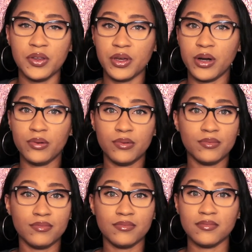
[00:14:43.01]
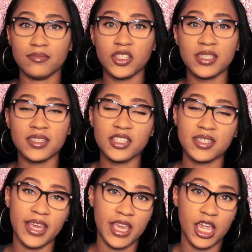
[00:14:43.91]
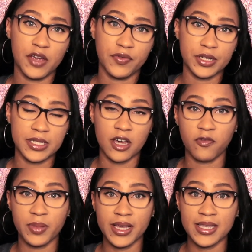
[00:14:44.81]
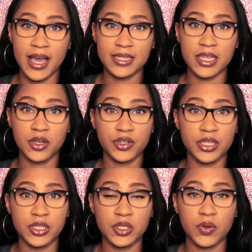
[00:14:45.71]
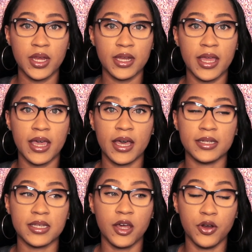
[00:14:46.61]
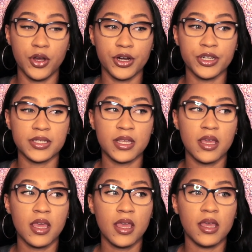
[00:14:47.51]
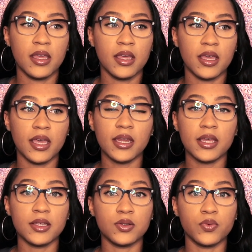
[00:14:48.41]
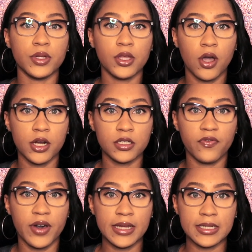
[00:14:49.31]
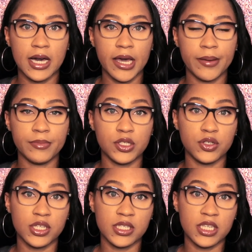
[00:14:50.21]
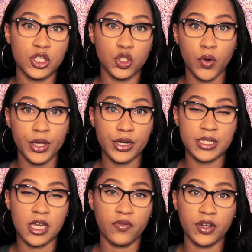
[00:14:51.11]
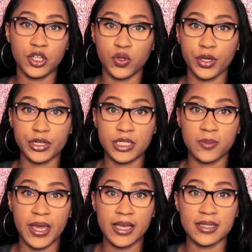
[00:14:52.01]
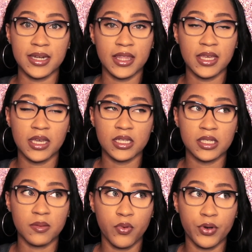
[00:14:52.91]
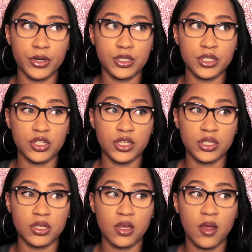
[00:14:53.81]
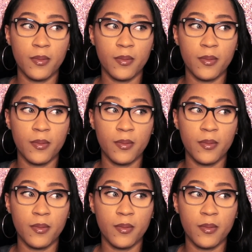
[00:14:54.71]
you know, just just take care of yourself because as a nursing student and a nurse, it is really hard to find time to just enjoy yourself and enjoy your space. And I think it's important to just,